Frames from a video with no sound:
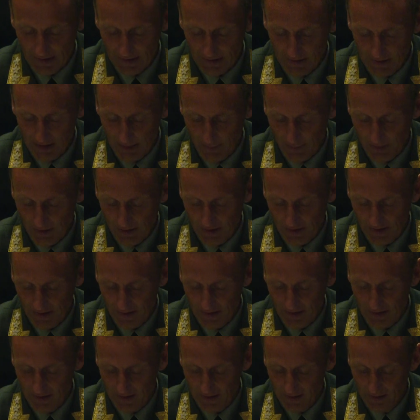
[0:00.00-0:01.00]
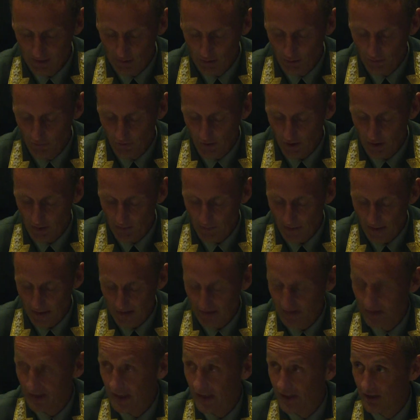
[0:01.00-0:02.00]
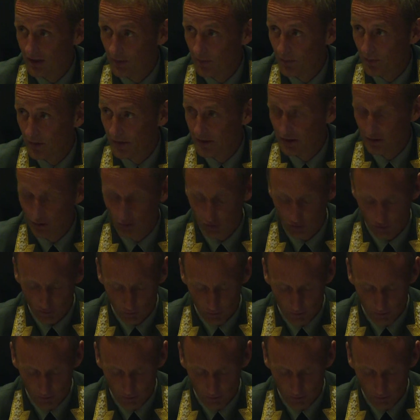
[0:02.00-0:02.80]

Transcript: and capacity to fight back has impressed us